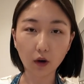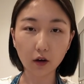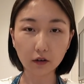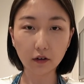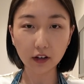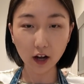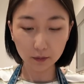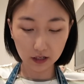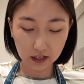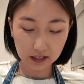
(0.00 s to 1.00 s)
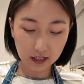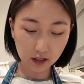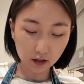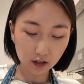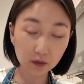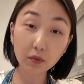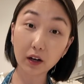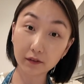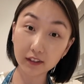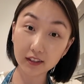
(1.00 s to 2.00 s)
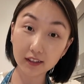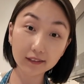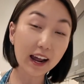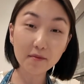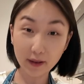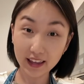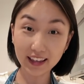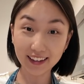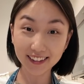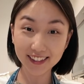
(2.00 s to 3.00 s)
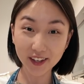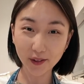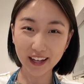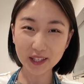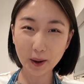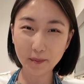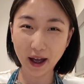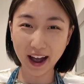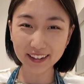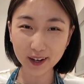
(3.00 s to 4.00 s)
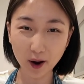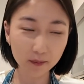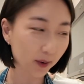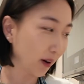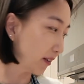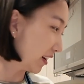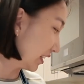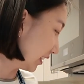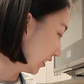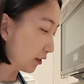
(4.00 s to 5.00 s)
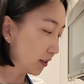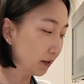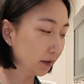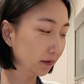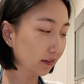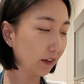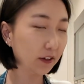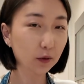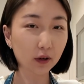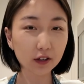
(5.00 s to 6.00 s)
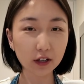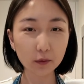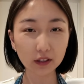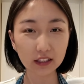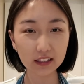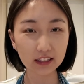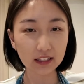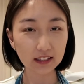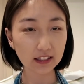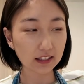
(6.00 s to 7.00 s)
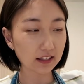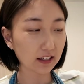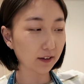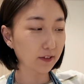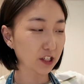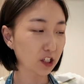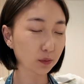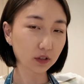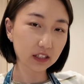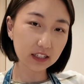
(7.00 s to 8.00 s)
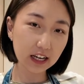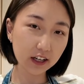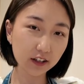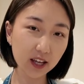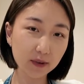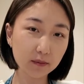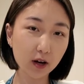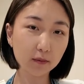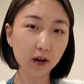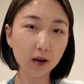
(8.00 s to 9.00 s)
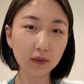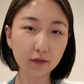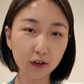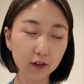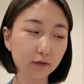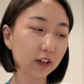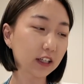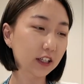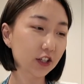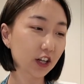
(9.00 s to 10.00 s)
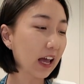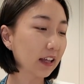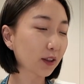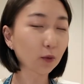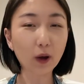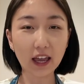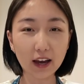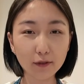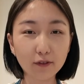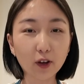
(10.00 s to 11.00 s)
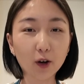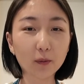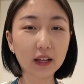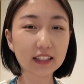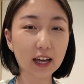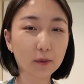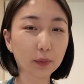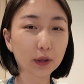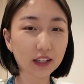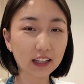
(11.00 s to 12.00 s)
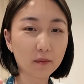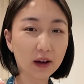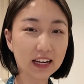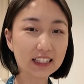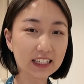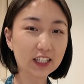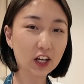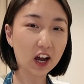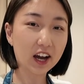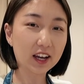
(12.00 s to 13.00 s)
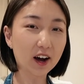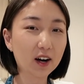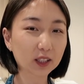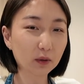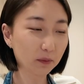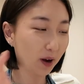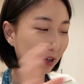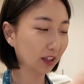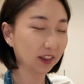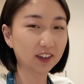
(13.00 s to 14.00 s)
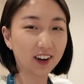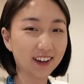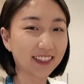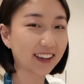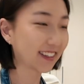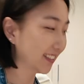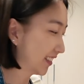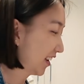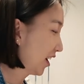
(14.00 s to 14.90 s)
hungry right now because I did not eat breakfast and I'm baking. So that's a bad combo already. Also, if you're wondering what this is like a vegetable container that my mom got me for the fridge. And the way I film is I put my DJI Osmo Pocket 3 on this